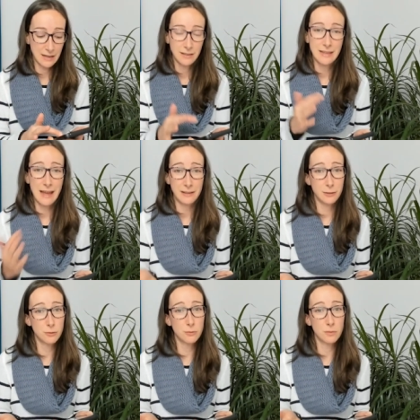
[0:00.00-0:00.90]
yeah,
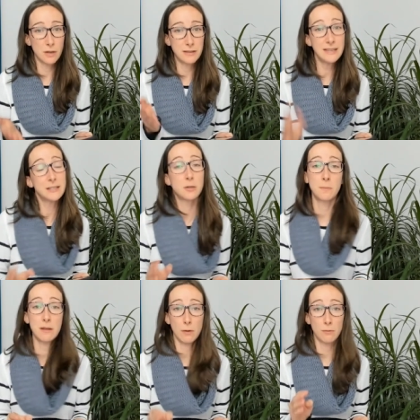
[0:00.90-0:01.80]
you need to
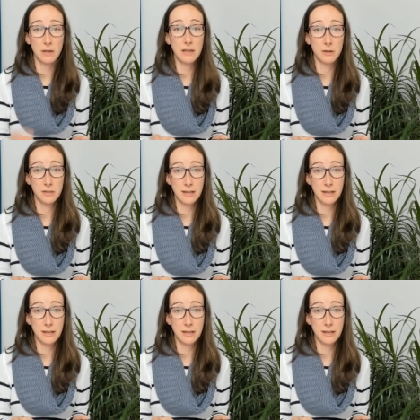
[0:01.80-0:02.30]
be a really good